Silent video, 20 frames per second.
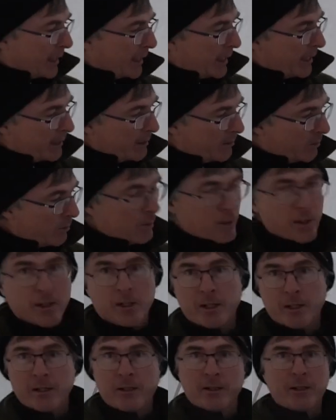And, or
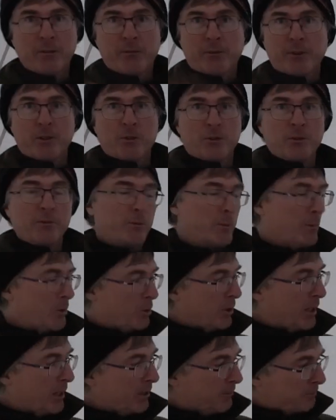lint through your
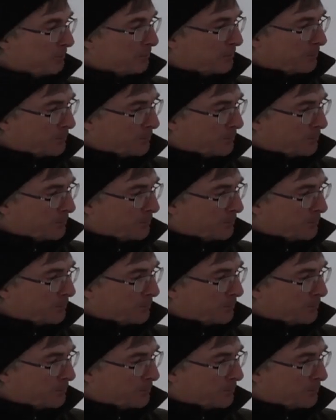dryer.